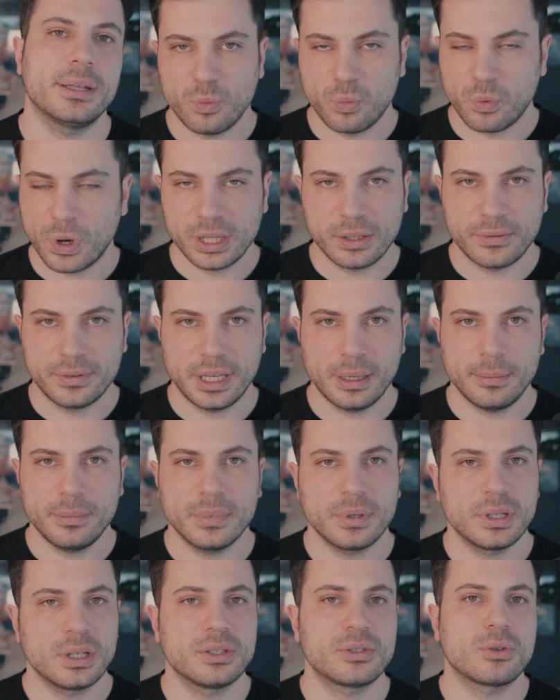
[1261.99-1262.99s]
One of them
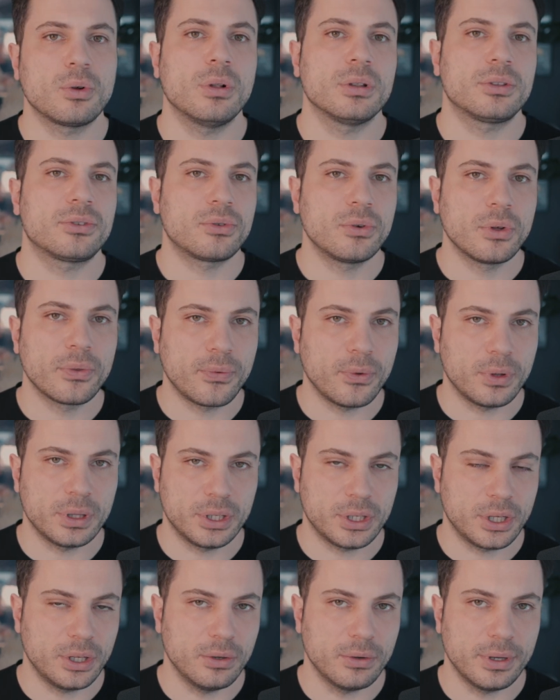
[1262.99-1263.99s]
is called Truthful
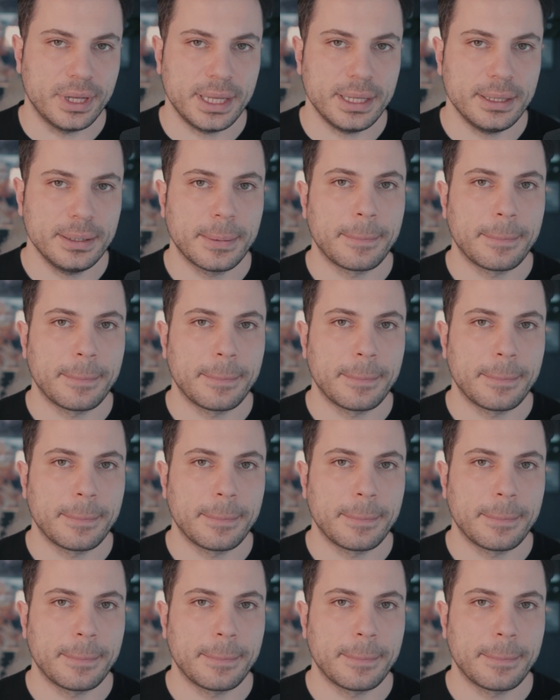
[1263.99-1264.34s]
QA.